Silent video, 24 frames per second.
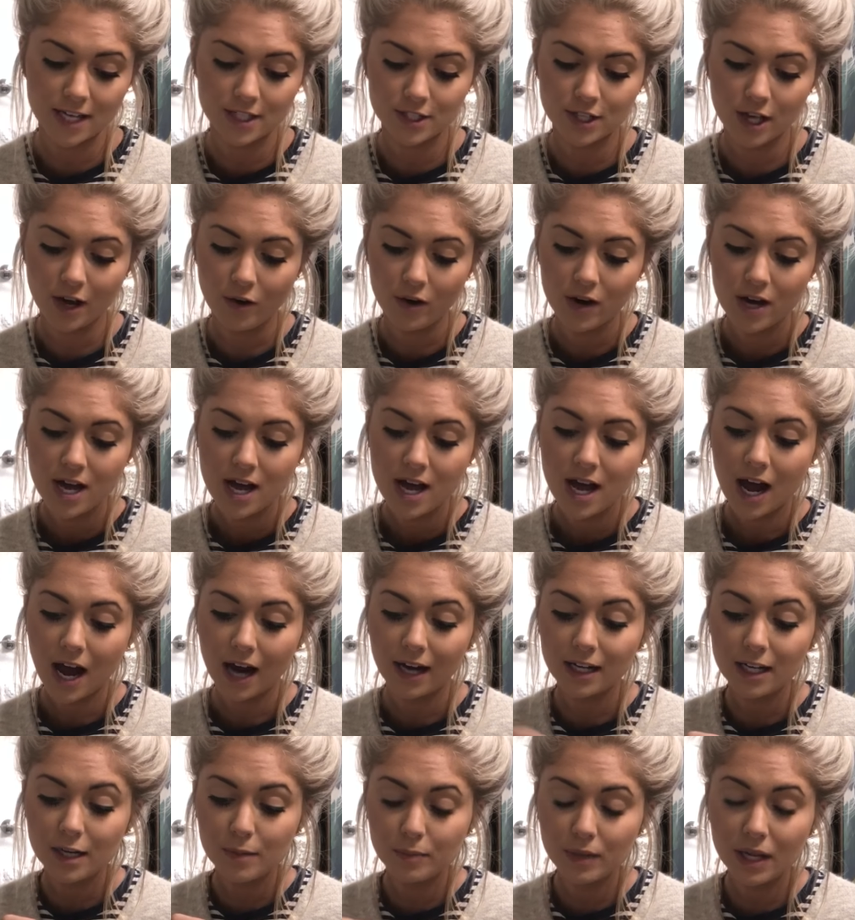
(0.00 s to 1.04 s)
So I
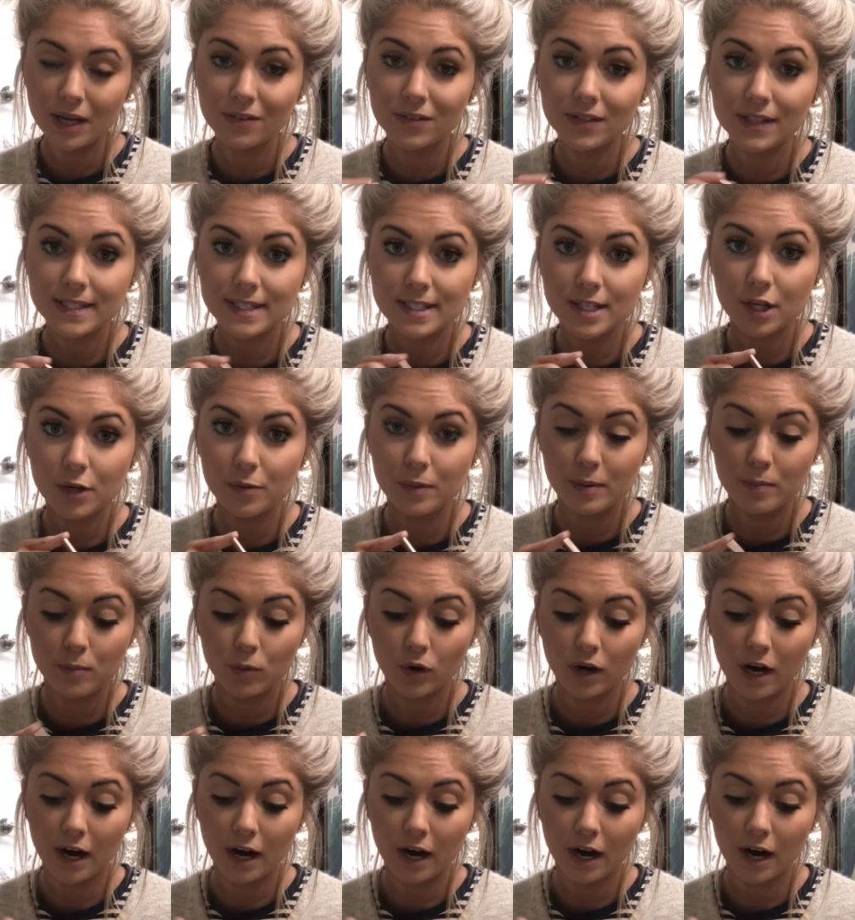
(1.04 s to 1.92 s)
need to play with this a little bit more.